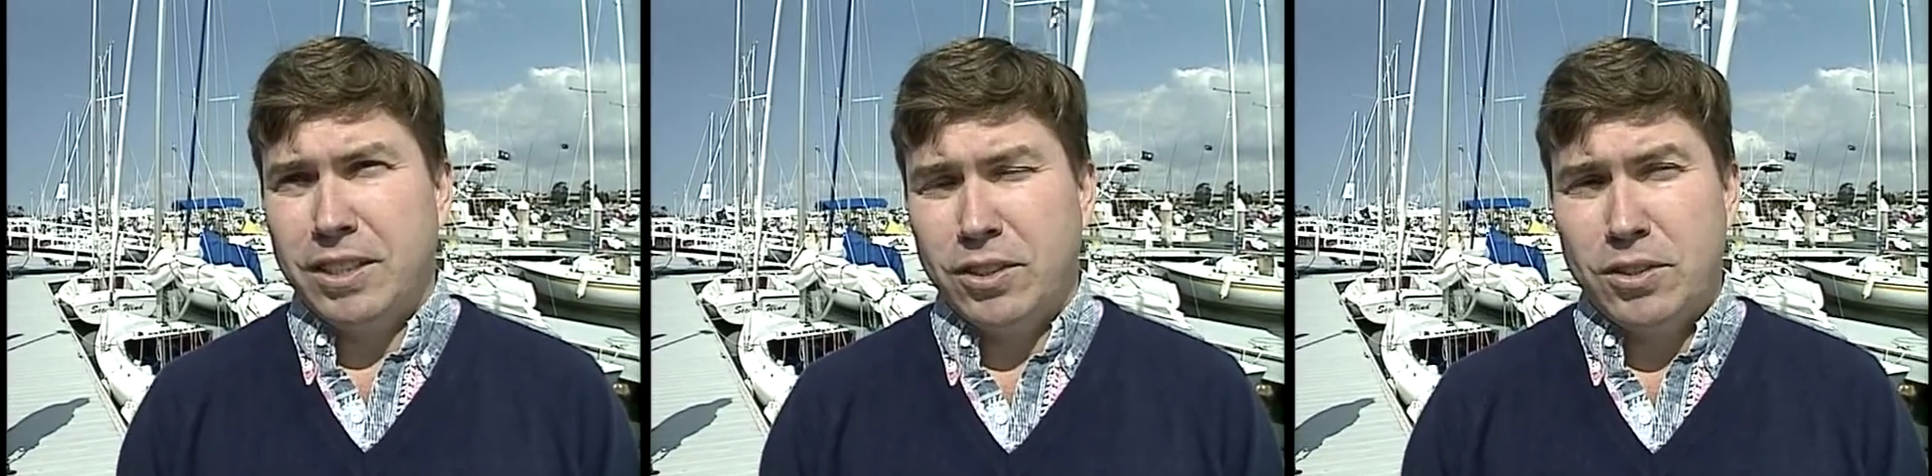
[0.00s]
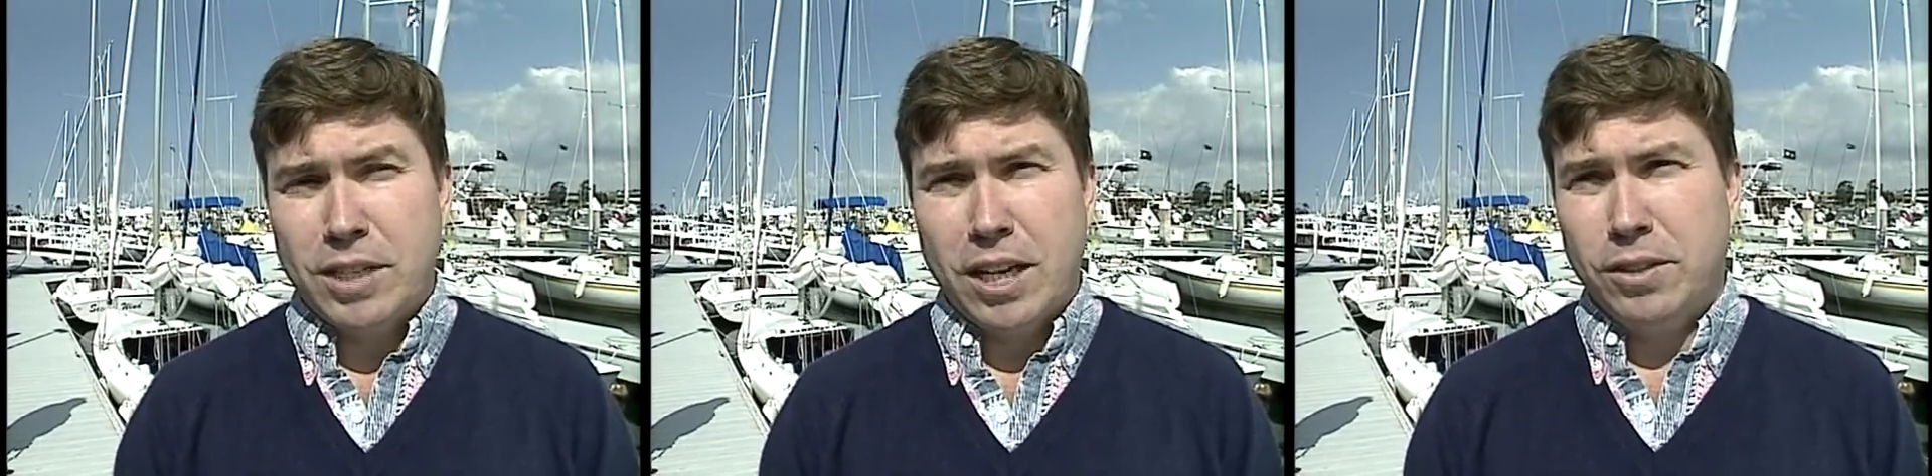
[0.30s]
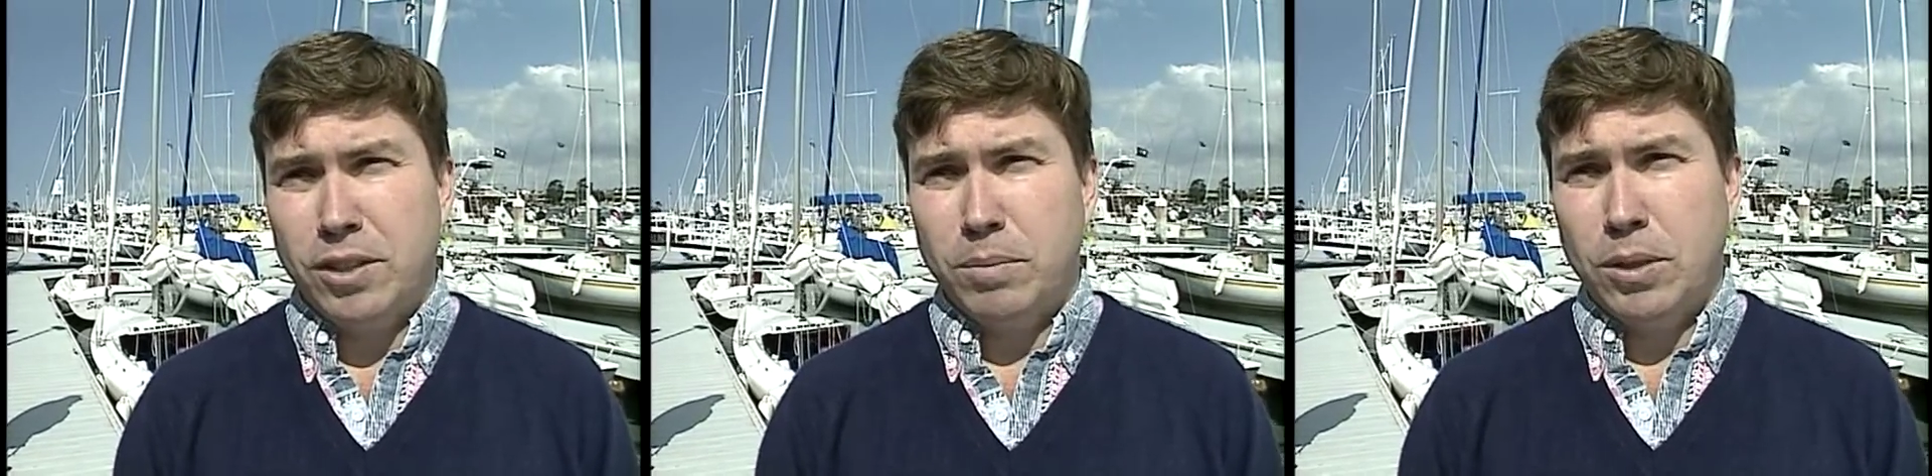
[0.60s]
it turns
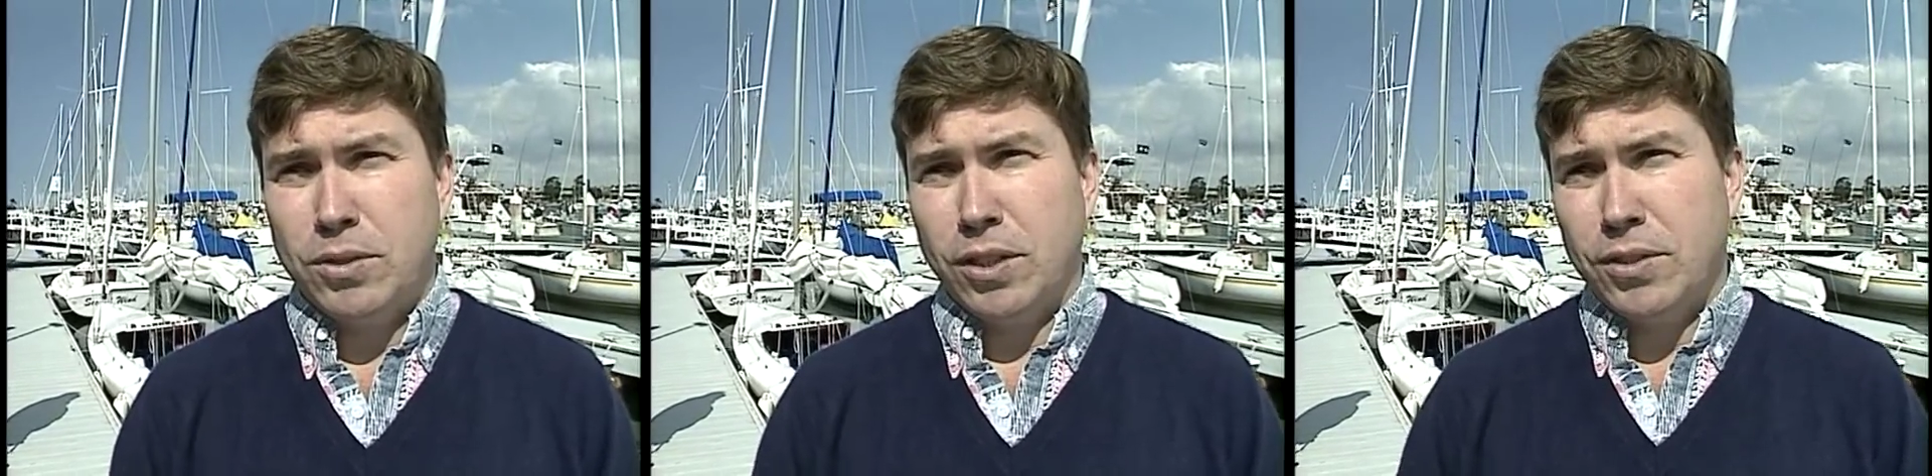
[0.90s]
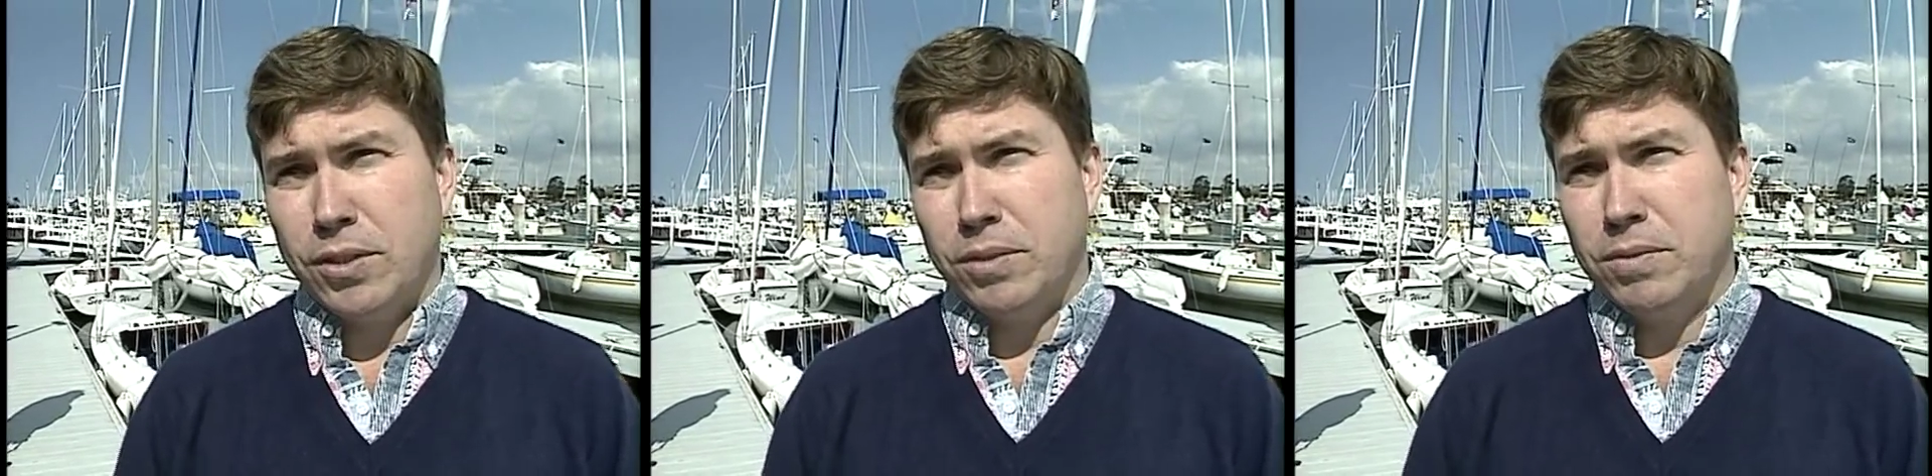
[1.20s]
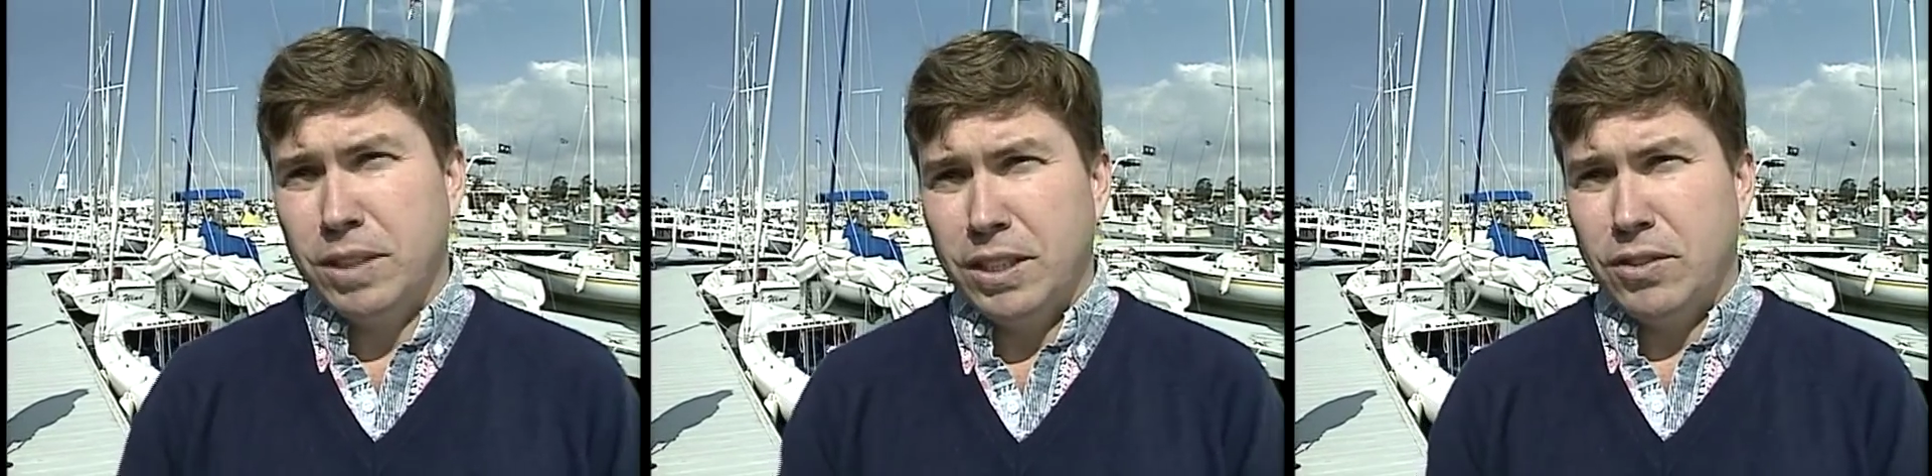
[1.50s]
out that the boat's also
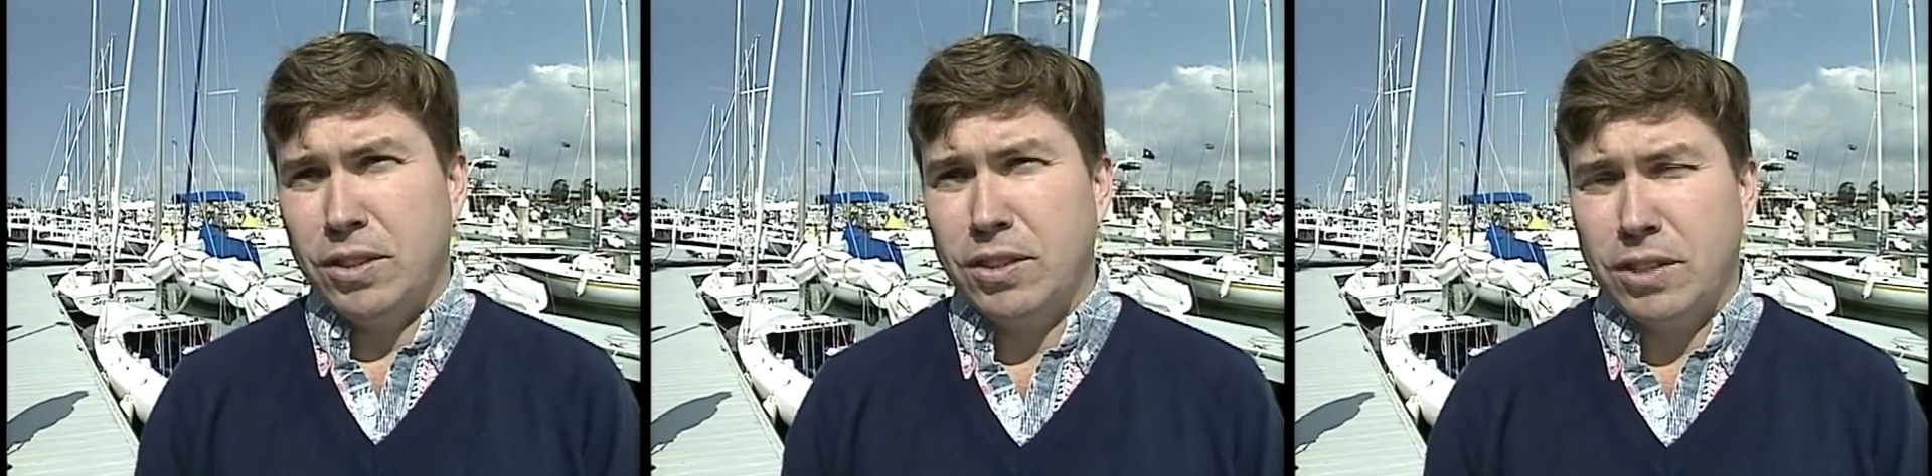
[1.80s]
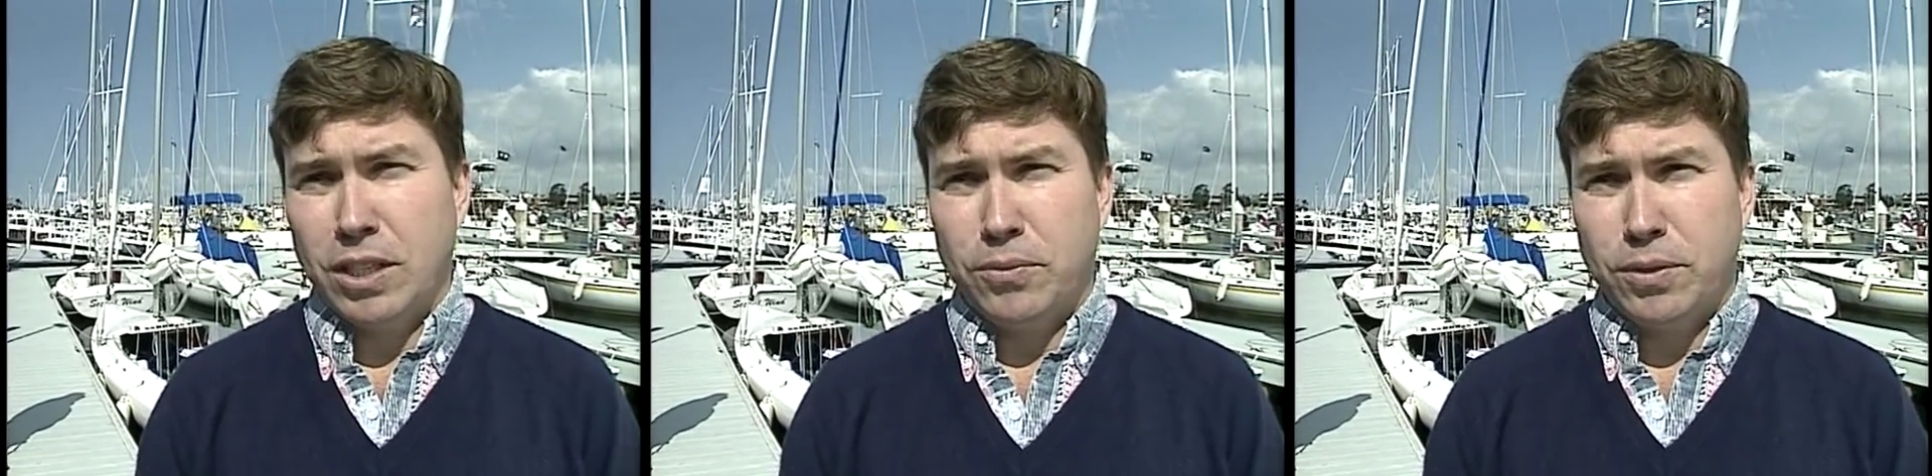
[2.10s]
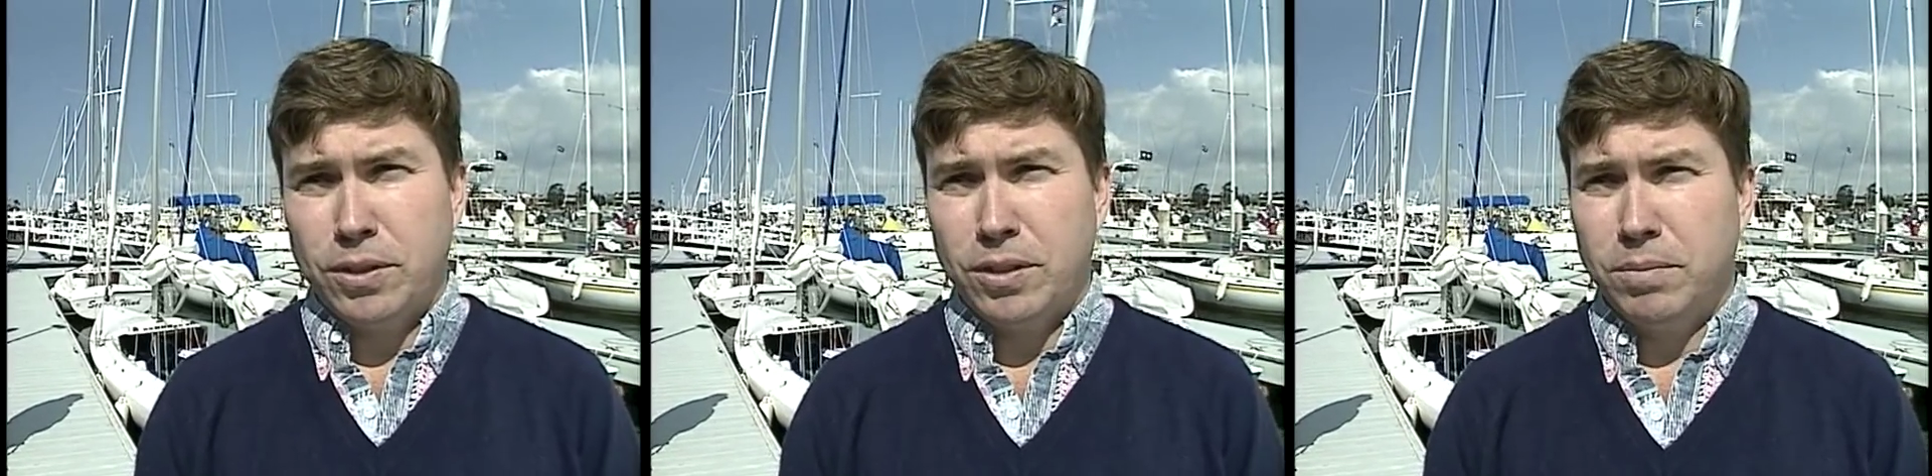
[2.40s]
easy to sail for,